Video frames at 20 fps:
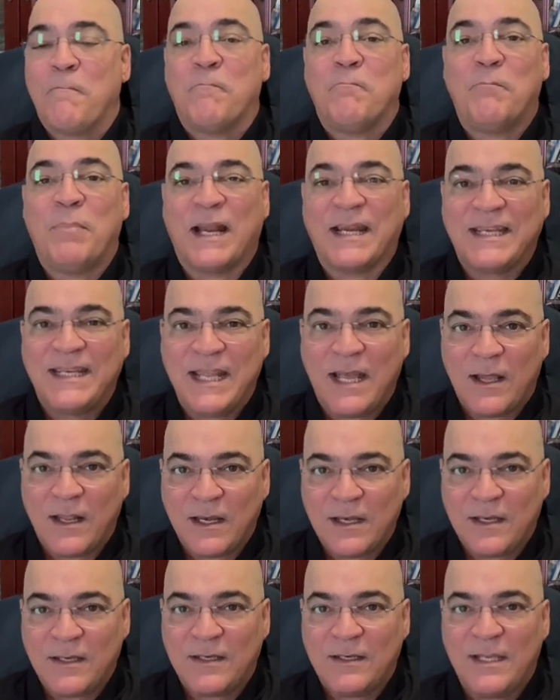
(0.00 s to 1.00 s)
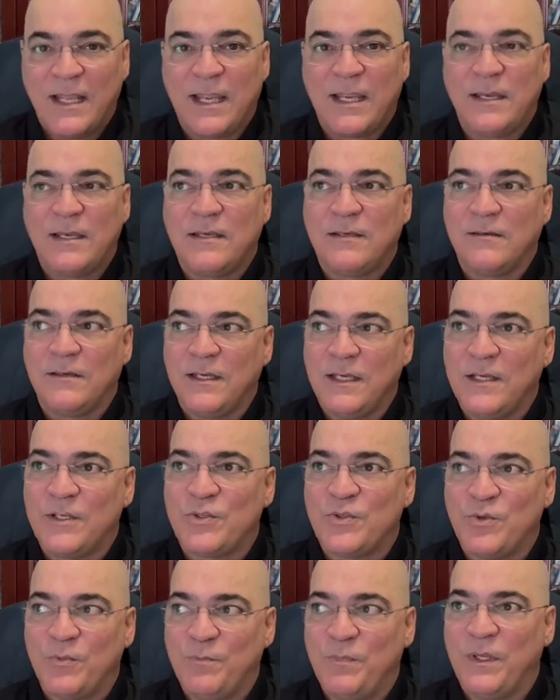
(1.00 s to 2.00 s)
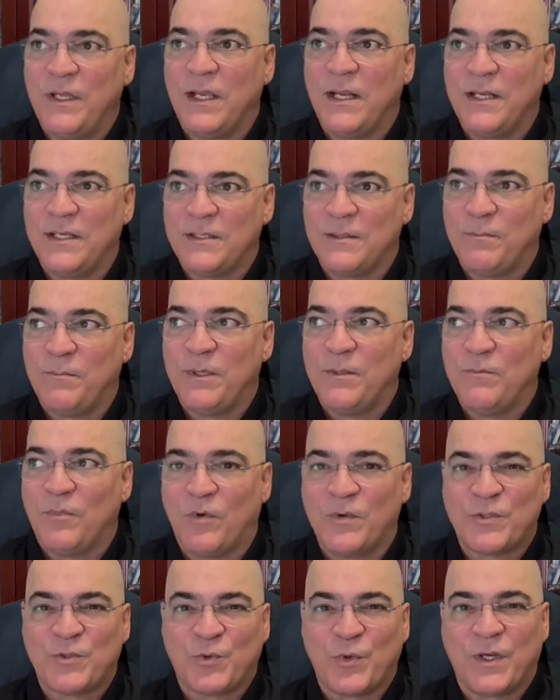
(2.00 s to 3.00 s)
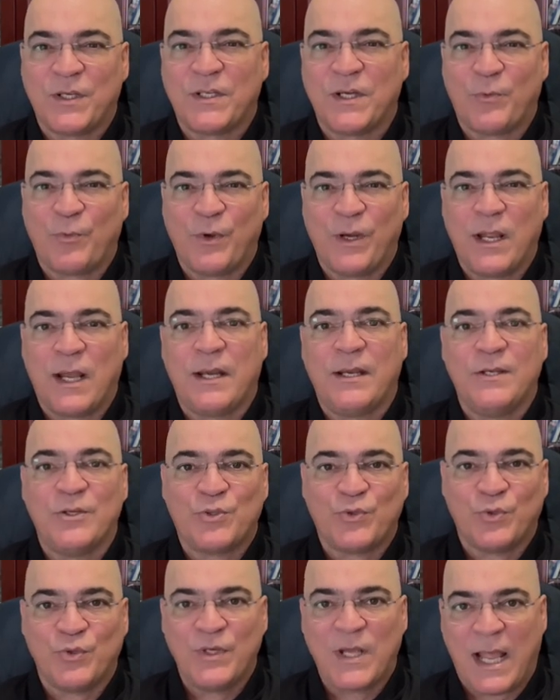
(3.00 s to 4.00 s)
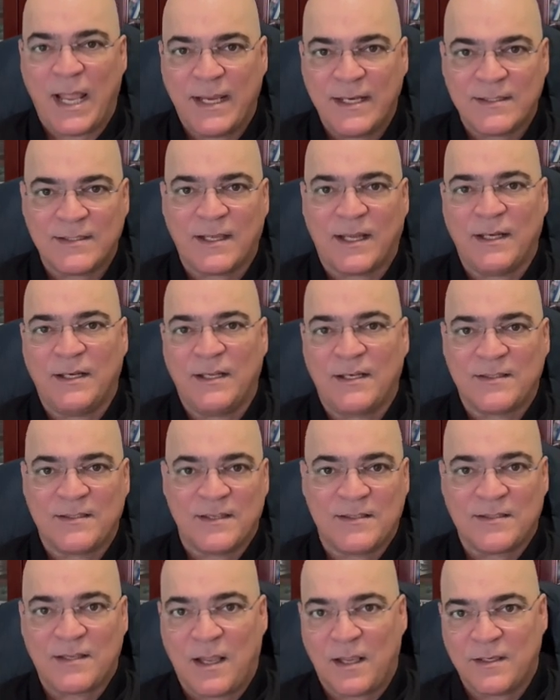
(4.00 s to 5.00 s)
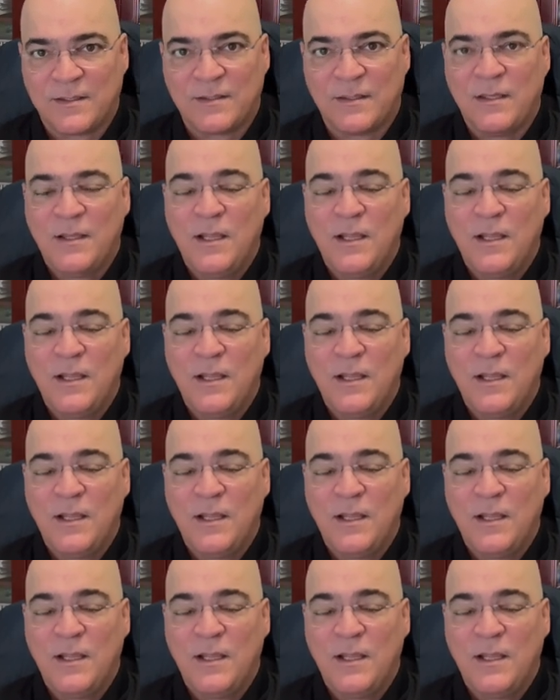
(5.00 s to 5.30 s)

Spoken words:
But they need to be a little bit more stricter regarding to diet and exercise.